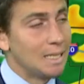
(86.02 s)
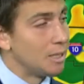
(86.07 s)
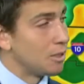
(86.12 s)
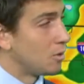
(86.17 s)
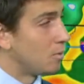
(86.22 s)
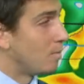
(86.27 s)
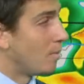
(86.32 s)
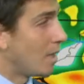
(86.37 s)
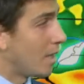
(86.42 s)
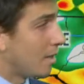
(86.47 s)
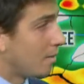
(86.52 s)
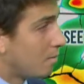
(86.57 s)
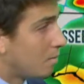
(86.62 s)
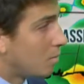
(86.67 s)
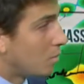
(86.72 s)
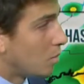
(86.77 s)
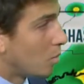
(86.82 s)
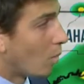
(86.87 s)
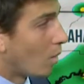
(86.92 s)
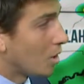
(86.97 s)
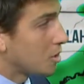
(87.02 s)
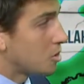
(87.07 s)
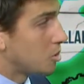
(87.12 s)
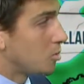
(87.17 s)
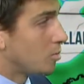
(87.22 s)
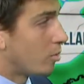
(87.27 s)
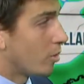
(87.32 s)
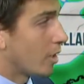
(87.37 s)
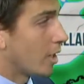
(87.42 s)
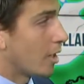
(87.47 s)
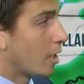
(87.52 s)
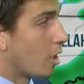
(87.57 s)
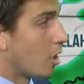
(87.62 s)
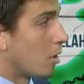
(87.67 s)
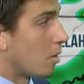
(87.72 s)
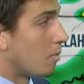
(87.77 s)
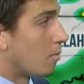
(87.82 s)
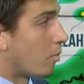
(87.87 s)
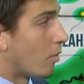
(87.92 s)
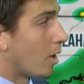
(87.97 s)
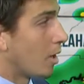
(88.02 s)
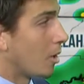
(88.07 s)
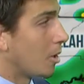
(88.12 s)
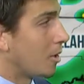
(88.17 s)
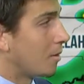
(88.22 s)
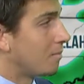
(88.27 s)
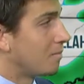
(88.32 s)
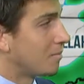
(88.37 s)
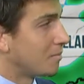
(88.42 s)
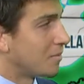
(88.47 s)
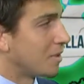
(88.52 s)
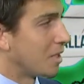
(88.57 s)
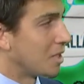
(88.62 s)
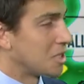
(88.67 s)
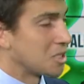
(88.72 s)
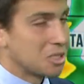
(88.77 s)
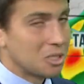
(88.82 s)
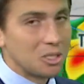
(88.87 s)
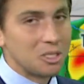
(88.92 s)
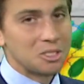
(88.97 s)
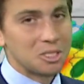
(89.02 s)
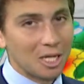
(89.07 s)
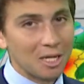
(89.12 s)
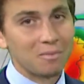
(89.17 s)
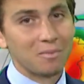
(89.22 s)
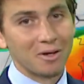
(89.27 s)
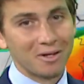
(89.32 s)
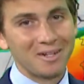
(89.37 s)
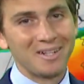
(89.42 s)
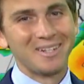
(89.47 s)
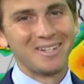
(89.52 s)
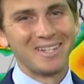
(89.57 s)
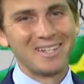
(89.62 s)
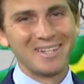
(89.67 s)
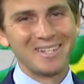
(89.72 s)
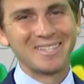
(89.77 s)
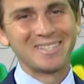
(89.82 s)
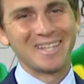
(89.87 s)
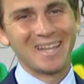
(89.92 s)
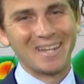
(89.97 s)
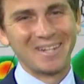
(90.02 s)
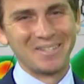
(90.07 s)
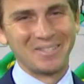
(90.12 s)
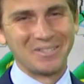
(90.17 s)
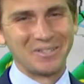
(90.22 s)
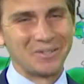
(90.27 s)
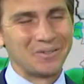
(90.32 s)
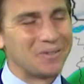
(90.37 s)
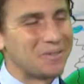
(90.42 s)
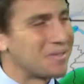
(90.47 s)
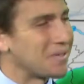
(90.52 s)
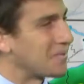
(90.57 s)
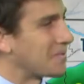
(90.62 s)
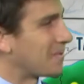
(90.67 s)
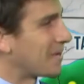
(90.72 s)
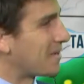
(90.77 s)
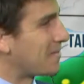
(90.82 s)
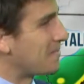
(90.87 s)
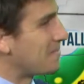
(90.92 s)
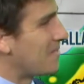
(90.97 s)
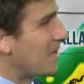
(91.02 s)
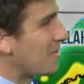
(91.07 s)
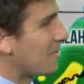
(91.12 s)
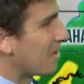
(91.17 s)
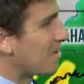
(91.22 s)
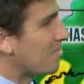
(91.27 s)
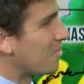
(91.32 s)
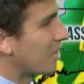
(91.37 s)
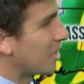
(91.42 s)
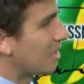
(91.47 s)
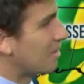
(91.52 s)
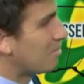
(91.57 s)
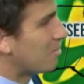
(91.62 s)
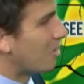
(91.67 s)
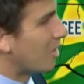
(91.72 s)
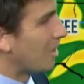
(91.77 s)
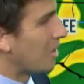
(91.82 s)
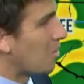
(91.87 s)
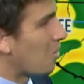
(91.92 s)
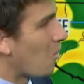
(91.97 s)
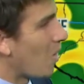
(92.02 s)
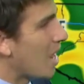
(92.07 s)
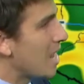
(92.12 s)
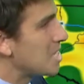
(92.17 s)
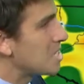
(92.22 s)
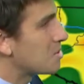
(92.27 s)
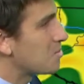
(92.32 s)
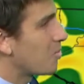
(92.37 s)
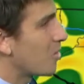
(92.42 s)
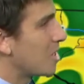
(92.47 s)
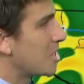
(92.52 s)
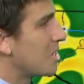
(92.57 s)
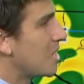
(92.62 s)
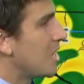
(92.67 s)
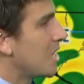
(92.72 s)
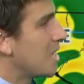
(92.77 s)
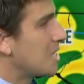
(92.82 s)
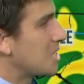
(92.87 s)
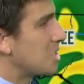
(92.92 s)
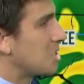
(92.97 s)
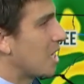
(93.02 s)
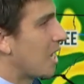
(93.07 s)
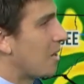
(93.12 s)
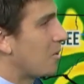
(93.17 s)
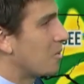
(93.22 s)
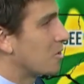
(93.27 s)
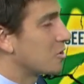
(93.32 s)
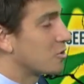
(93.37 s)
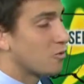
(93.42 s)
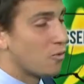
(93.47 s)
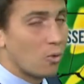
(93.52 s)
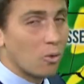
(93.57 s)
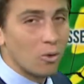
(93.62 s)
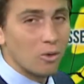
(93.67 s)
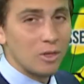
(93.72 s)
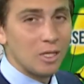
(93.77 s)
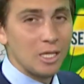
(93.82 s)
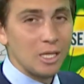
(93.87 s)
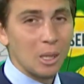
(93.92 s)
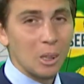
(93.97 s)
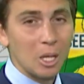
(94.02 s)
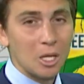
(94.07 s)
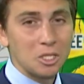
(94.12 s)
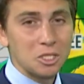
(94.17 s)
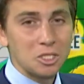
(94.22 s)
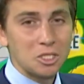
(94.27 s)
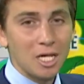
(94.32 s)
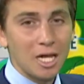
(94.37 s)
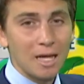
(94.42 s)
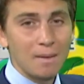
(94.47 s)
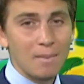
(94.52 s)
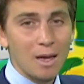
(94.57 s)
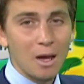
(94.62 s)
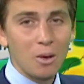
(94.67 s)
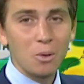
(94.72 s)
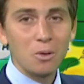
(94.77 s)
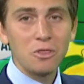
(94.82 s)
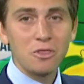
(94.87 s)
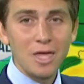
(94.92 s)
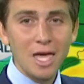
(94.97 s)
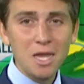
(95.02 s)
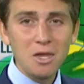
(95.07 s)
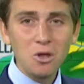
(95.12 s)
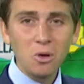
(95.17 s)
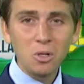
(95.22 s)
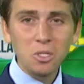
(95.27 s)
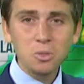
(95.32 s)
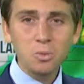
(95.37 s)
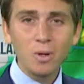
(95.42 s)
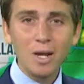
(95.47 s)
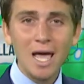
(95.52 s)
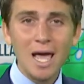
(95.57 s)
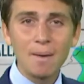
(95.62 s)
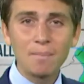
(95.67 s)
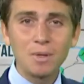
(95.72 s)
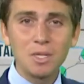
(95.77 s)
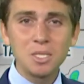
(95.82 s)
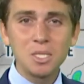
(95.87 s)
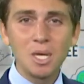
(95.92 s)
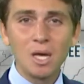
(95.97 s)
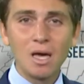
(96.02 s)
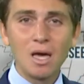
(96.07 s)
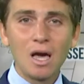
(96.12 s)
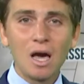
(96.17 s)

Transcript: you may want to bring in an umbrella. It is cliche, but it is kind of true. Some may want to bring an umbrella. Widespread showers for the lunchtime hour. Then notice what happens